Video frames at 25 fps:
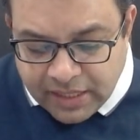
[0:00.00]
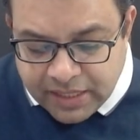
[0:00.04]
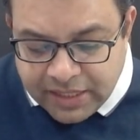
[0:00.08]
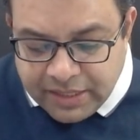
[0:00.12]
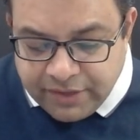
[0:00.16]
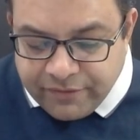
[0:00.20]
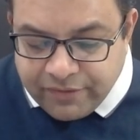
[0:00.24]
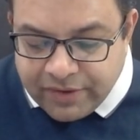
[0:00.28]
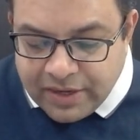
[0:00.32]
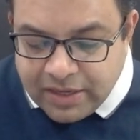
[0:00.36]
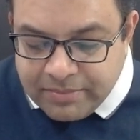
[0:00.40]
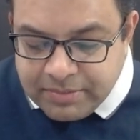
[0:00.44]

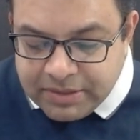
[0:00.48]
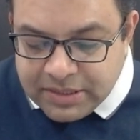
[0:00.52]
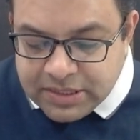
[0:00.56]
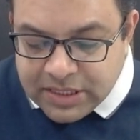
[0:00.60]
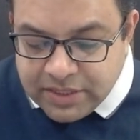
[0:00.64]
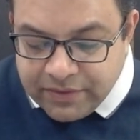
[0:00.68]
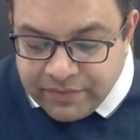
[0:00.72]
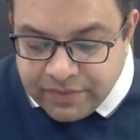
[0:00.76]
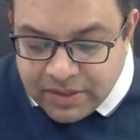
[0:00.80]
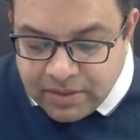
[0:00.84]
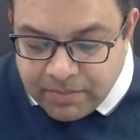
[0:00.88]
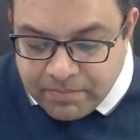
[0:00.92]
Defilements
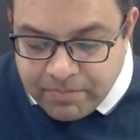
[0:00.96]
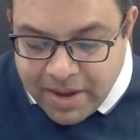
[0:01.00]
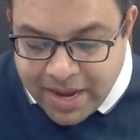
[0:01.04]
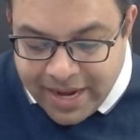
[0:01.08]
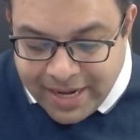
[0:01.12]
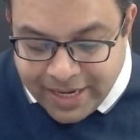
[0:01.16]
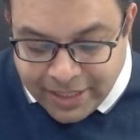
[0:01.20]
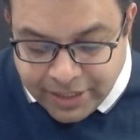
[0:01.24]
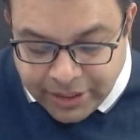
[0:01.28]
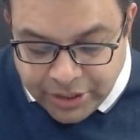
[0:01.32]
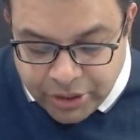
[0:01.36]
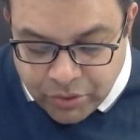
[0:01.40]
given up by
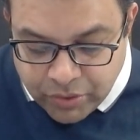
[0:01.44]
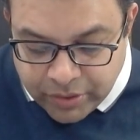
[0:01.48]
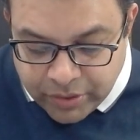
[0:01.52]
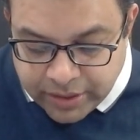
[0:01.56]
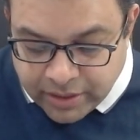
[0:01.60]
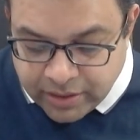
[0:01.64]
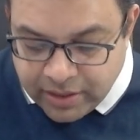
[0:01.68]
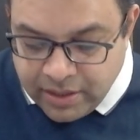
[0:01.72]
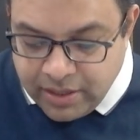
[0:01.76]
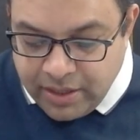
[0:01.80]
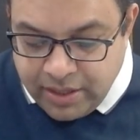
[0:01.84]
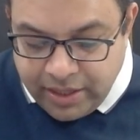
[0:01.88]

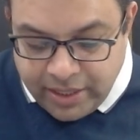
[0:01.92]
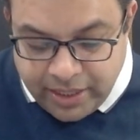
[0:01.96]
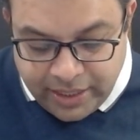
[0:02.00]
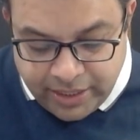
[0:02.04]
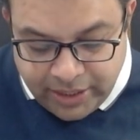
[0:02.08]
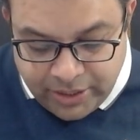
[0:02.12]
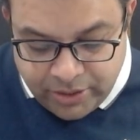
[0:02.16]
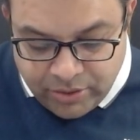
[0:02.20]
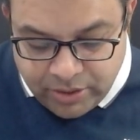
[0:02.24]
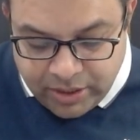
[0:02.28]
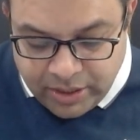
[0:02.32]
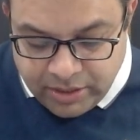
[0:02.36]
enduring.
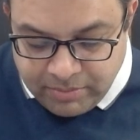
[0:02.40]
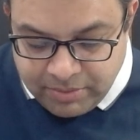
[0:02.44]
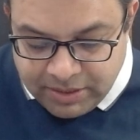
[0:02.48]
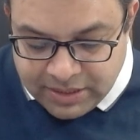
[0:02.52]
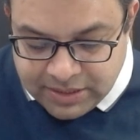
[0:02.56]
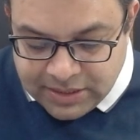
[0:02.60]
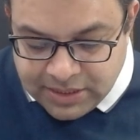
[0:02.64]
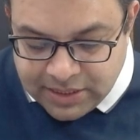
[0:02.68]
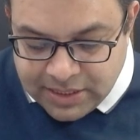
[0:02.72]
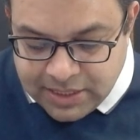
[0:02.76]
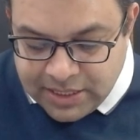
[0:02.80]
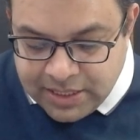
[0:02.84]
Enduring
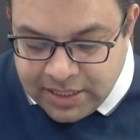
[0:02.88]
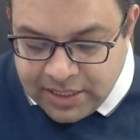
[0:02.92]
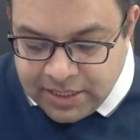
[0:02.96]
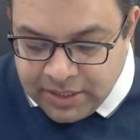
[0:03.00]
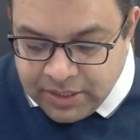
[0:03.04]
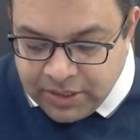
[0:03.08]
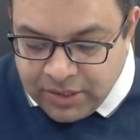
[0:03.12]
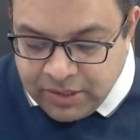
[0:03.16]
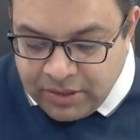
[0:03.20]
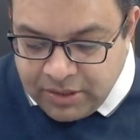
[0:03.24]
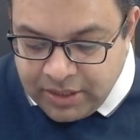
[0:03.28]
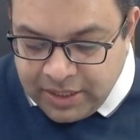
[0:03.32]
basically
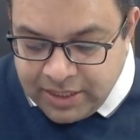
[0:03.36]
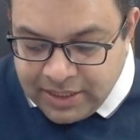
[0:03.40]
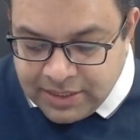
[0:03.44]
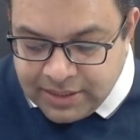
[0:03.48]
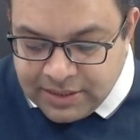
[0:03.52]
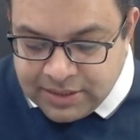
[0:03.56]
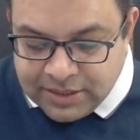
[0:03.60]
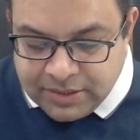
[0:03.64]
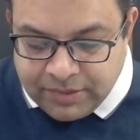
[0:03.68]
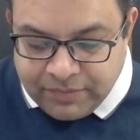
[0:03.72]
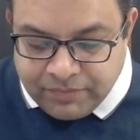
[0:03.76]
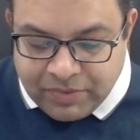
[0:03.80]

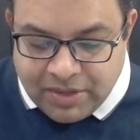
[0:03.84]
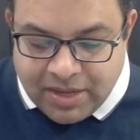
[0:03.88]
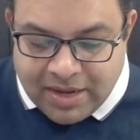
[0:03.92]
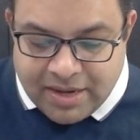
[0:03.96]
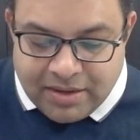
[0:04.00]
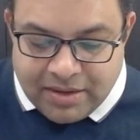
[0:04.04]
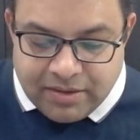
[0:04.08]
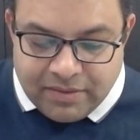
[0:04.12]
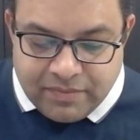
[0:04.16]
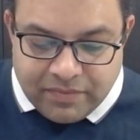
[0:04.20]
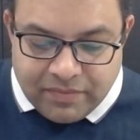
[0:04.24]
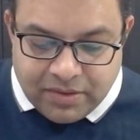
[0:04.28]
is
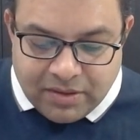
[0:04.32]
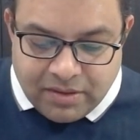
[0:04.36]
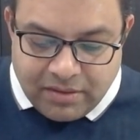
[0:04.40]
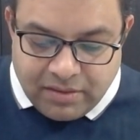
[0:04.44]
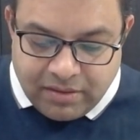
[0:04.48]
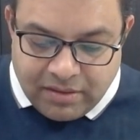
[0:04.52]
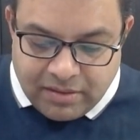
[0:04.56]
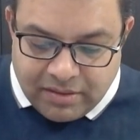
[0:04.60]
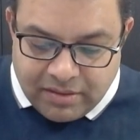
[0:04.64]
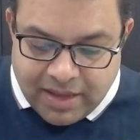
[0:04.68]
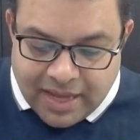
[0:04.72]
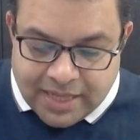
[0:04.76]
that
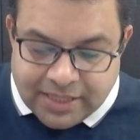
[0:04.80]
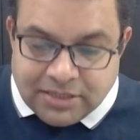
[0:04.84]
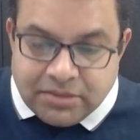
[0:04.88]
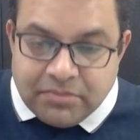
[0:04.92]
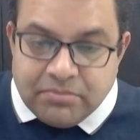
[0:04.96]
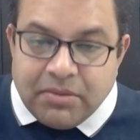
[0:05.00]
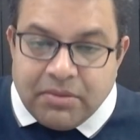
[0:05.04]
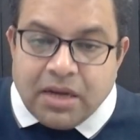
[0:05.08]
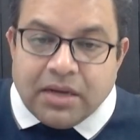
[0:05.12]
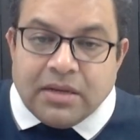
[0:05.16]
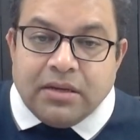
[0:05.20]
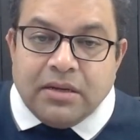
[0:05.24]
as a
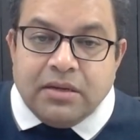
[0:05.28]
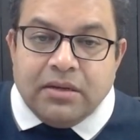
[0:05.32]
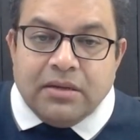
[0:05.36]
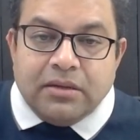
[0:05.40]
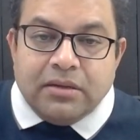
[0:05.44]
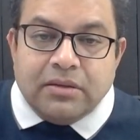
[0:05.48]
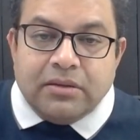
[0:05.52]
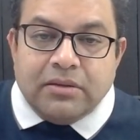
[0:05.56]
monk,